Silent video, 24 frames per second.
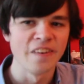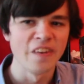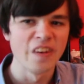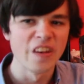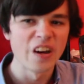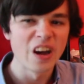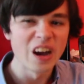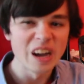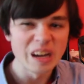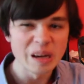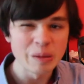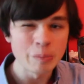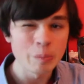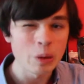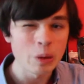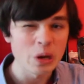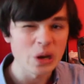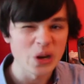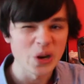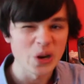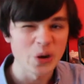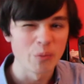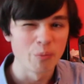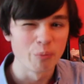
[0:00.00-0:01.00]
nine
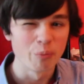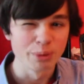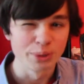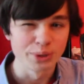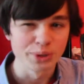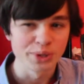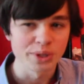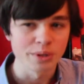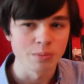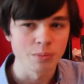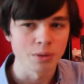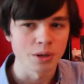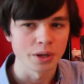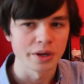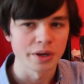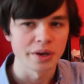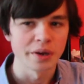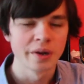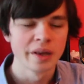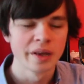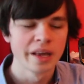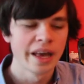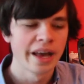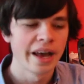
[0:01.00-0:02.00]
player multiplayer
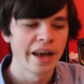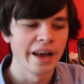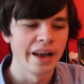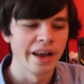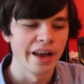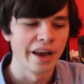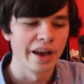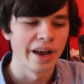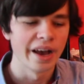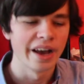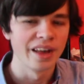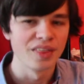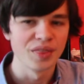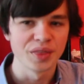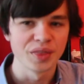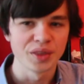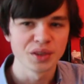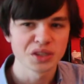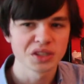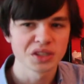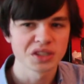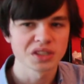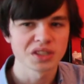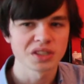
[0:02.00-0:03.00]
uh, and
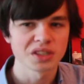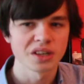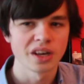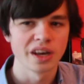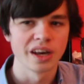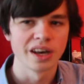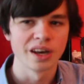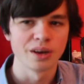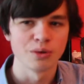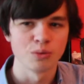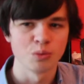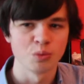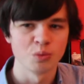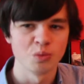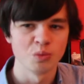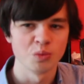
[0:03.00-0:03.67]
this uh,